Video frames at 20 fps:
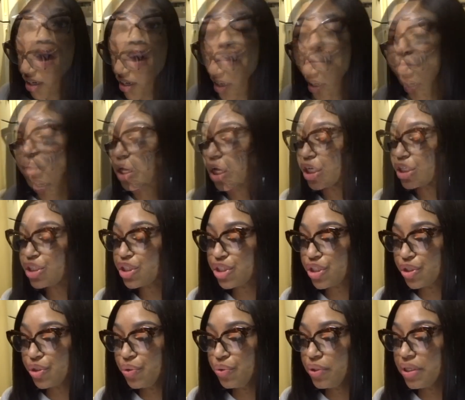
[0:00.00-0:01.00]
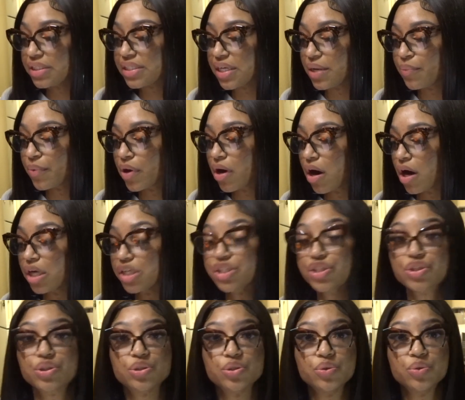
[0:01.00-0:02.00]
Part 2 is in
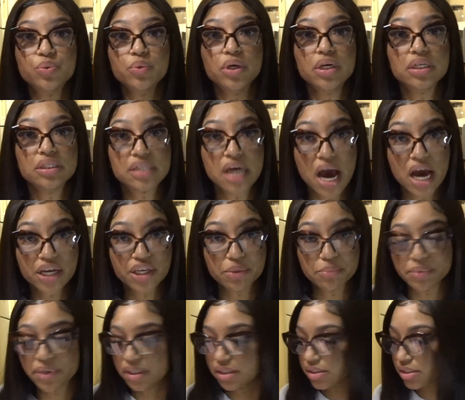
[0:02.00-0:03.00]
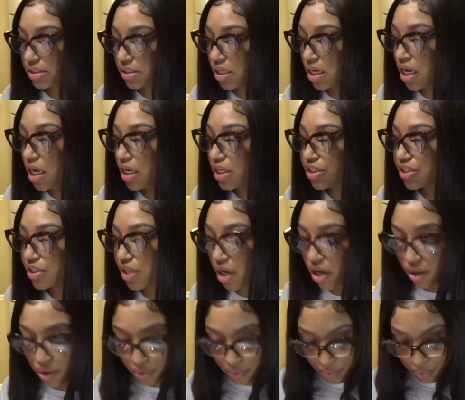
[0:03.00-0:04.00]
regards to documents.
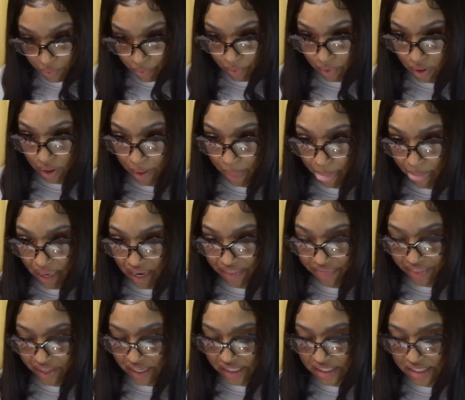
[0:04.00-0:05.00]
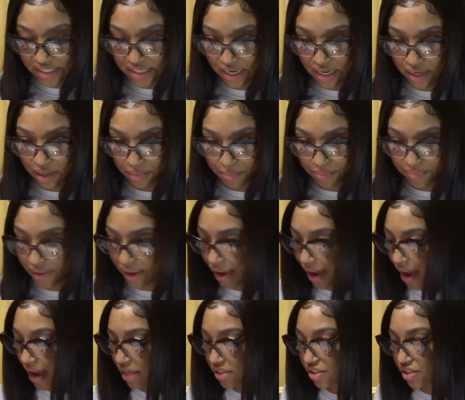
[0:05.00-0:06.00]
So in this step, they
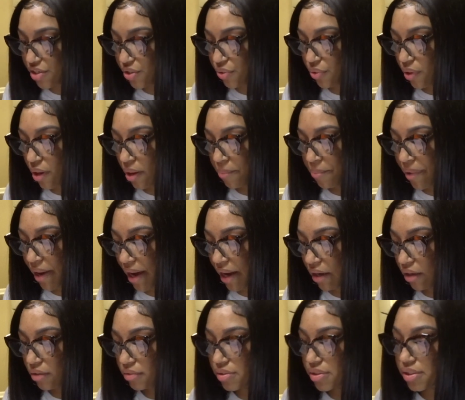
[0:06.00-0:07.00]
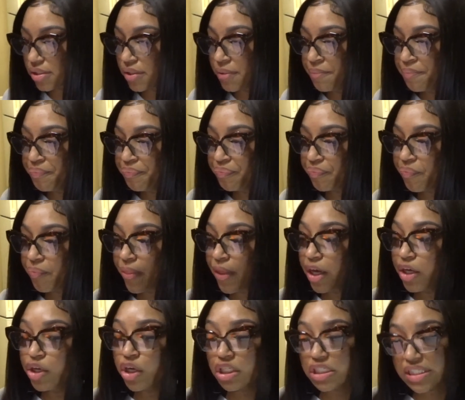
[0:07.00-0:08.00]
ask you about
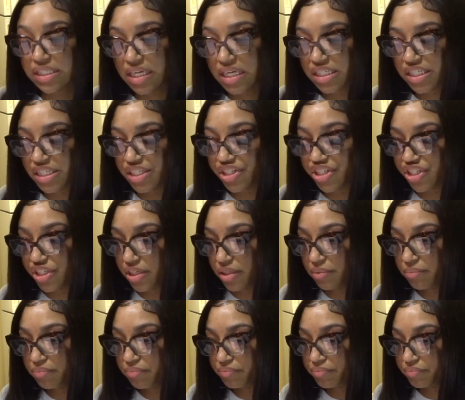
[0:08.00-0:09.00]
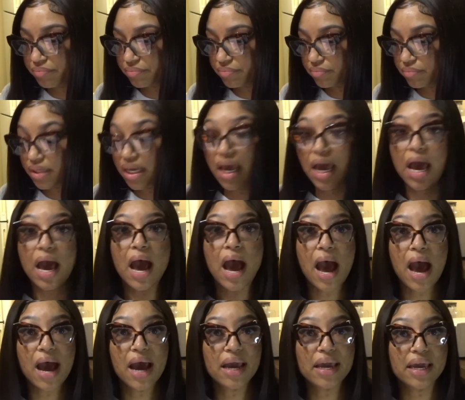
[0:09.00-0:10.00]
your citizenship.
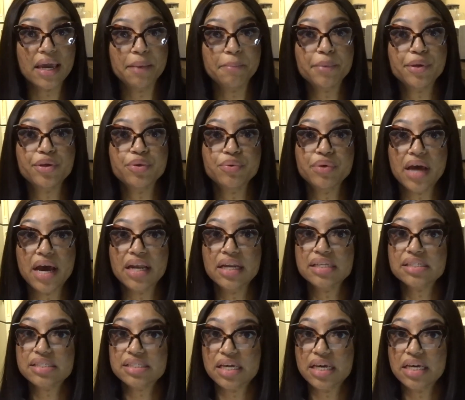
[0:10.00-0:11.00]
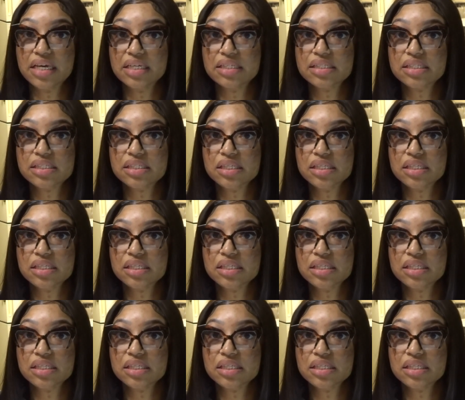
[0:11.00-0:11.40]
I am a United States